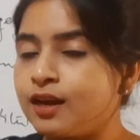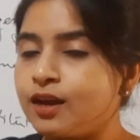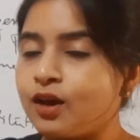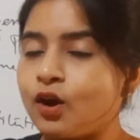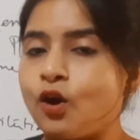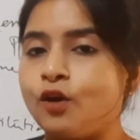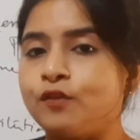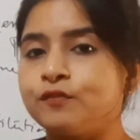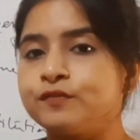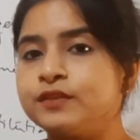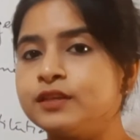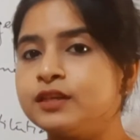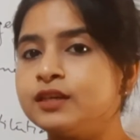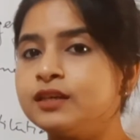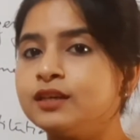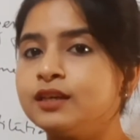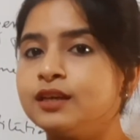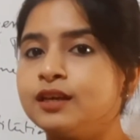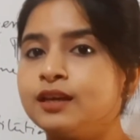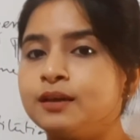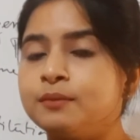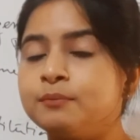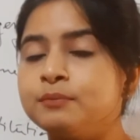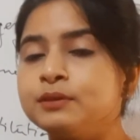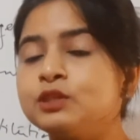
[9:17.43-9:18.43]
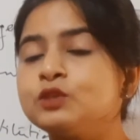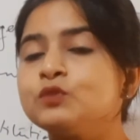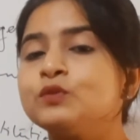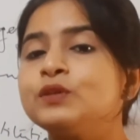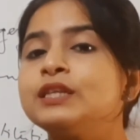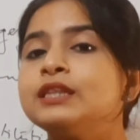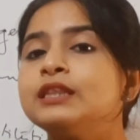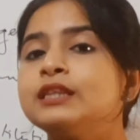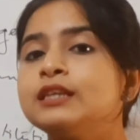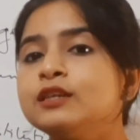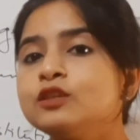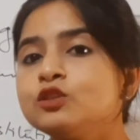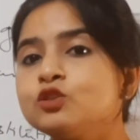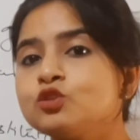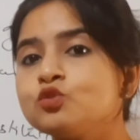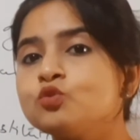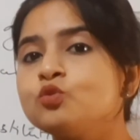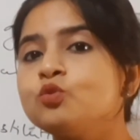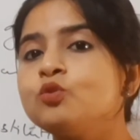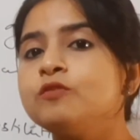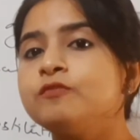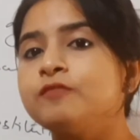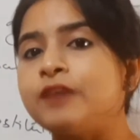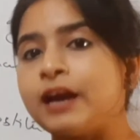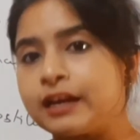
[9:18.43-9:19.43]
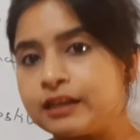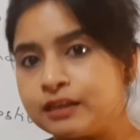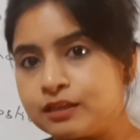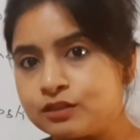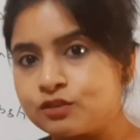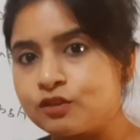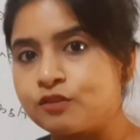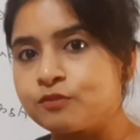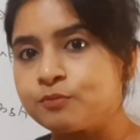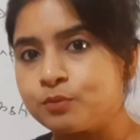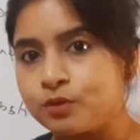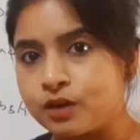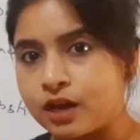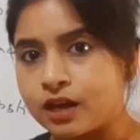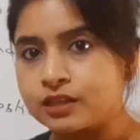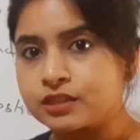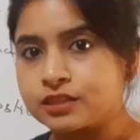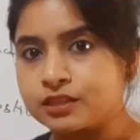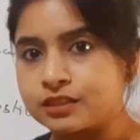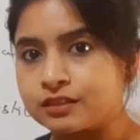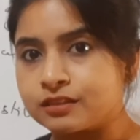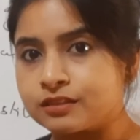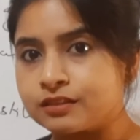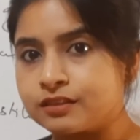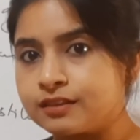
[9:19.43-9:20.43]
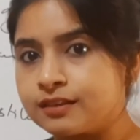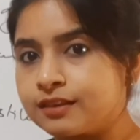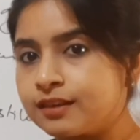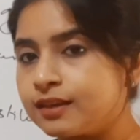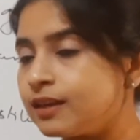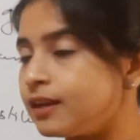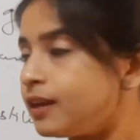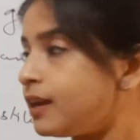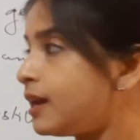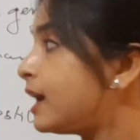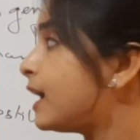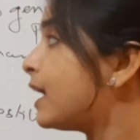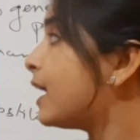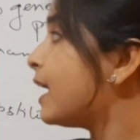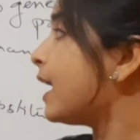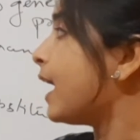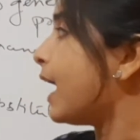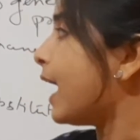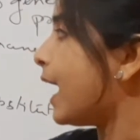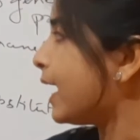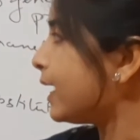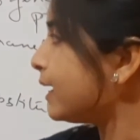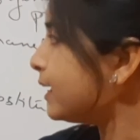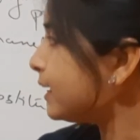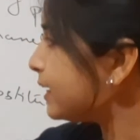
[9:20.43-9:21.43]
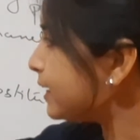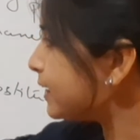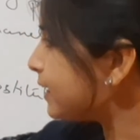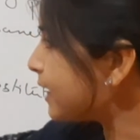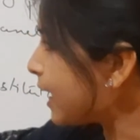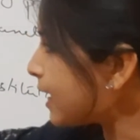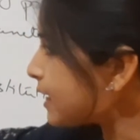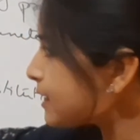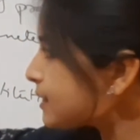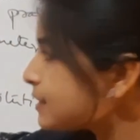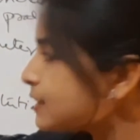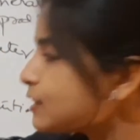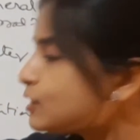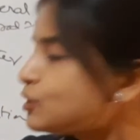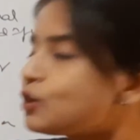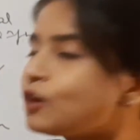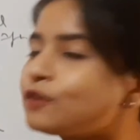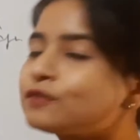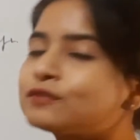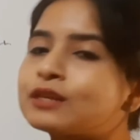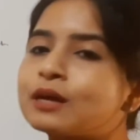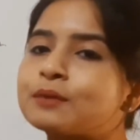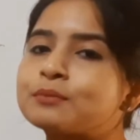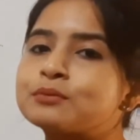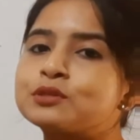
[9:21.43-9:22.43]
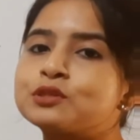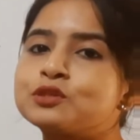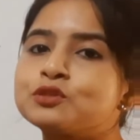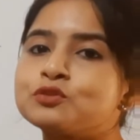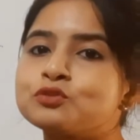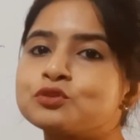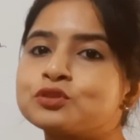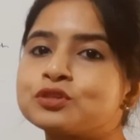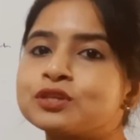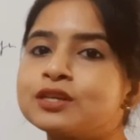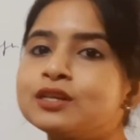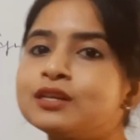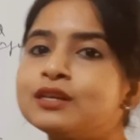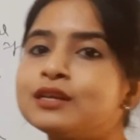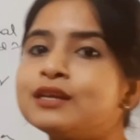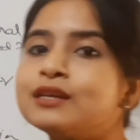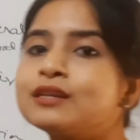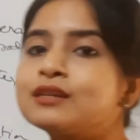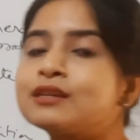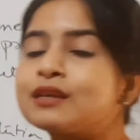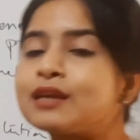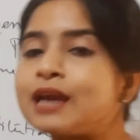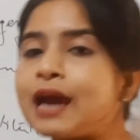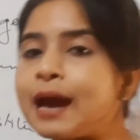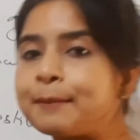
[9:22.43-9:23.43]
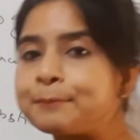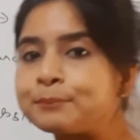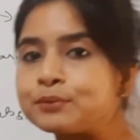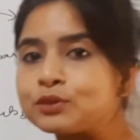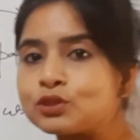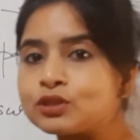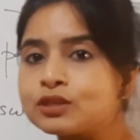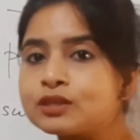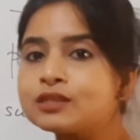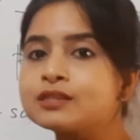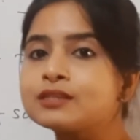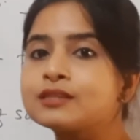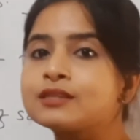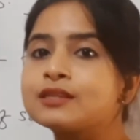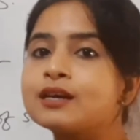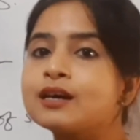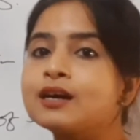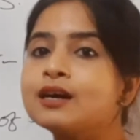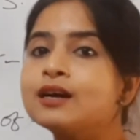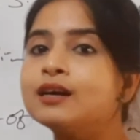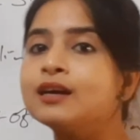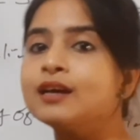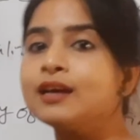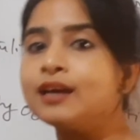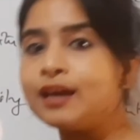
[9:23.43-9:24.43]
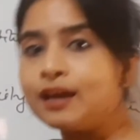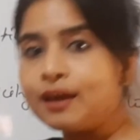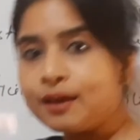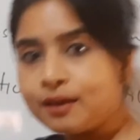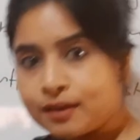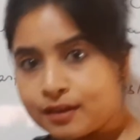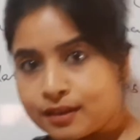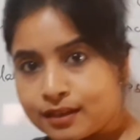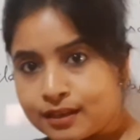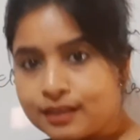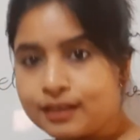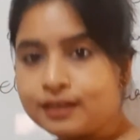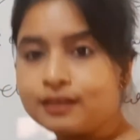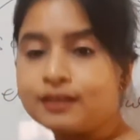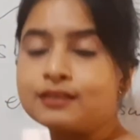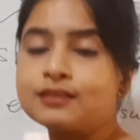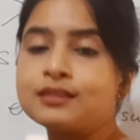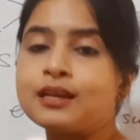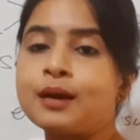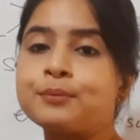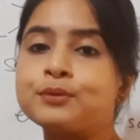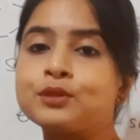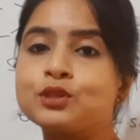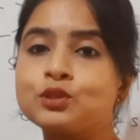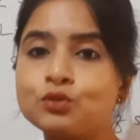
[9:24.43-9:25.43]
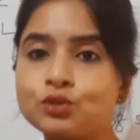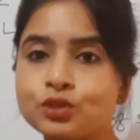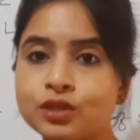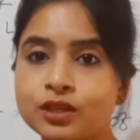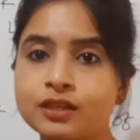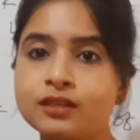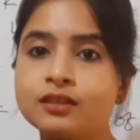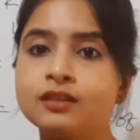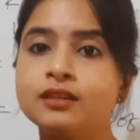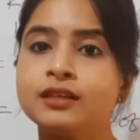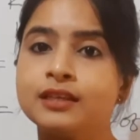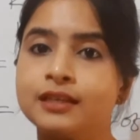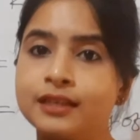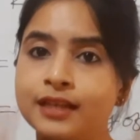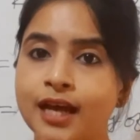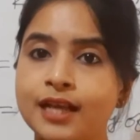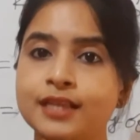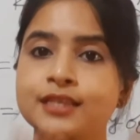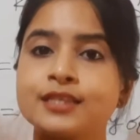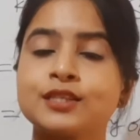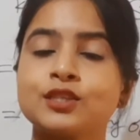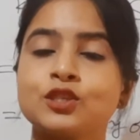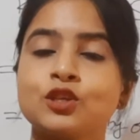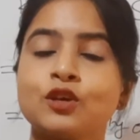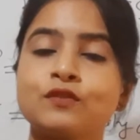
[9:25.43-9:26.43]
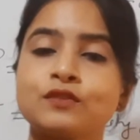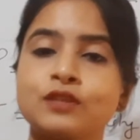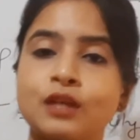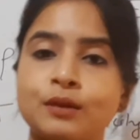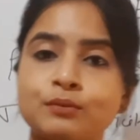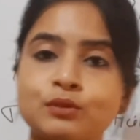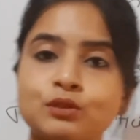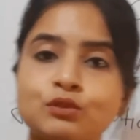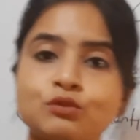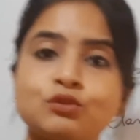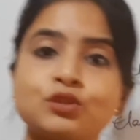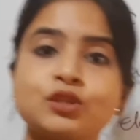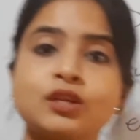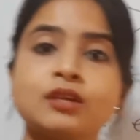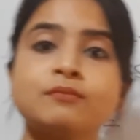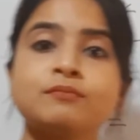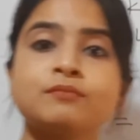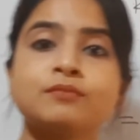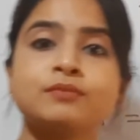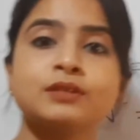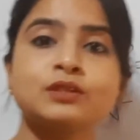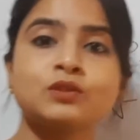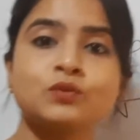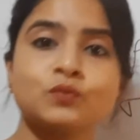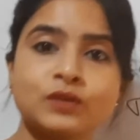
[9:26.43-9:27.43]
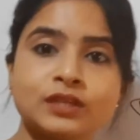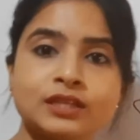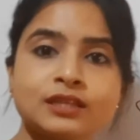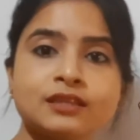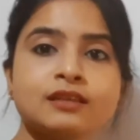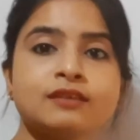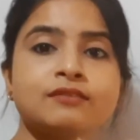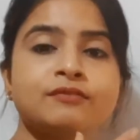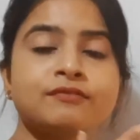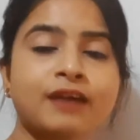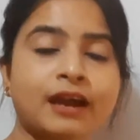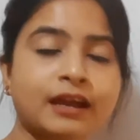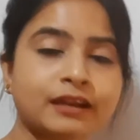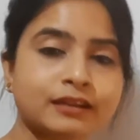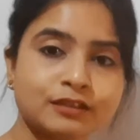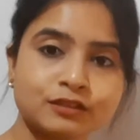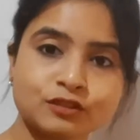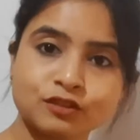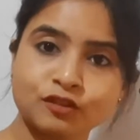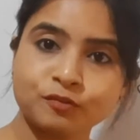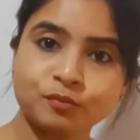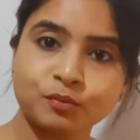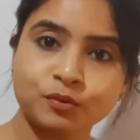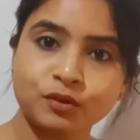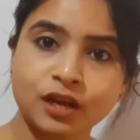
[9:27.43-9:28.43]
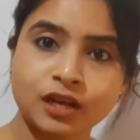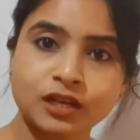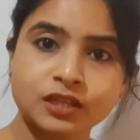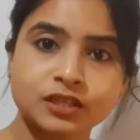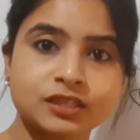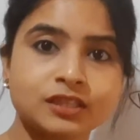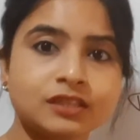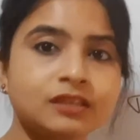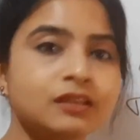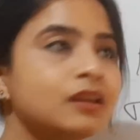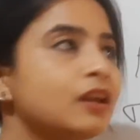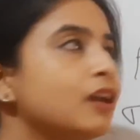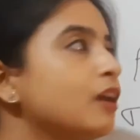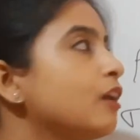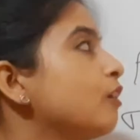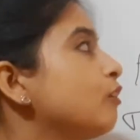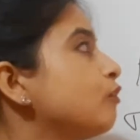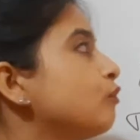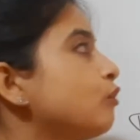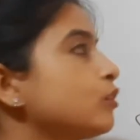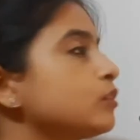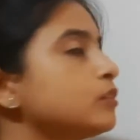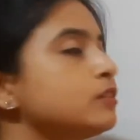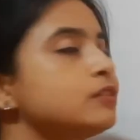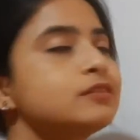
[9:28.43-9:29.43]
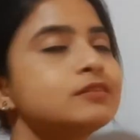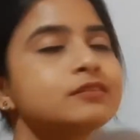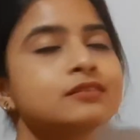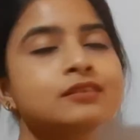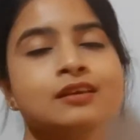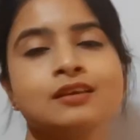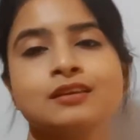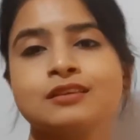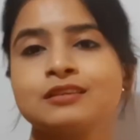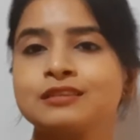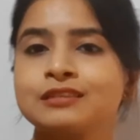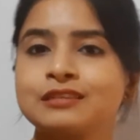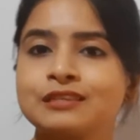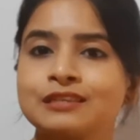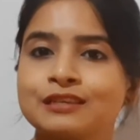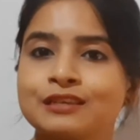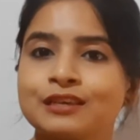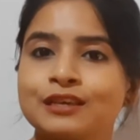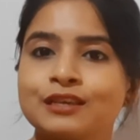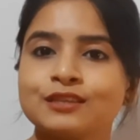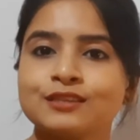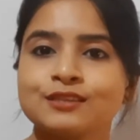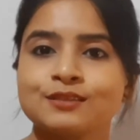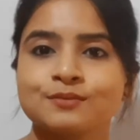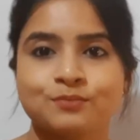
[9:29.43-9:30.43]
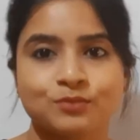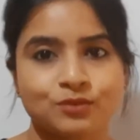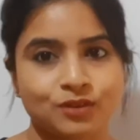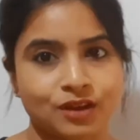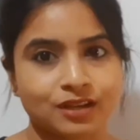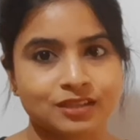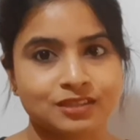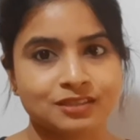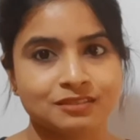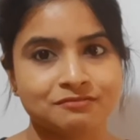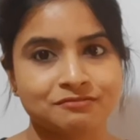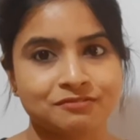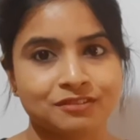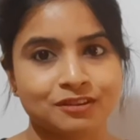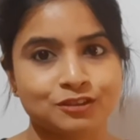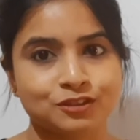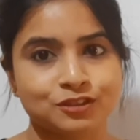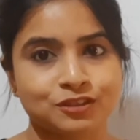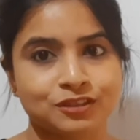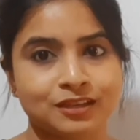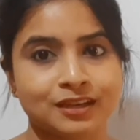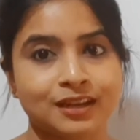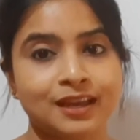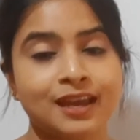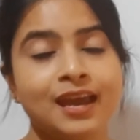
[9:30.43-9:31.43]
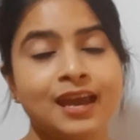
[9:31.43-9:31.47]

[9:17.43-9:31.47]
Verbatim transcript: of the between the two factors of production. And elasticity of substitution, it captures the uh, substitution, elasticity of substitution between the factors of production for this CS production function.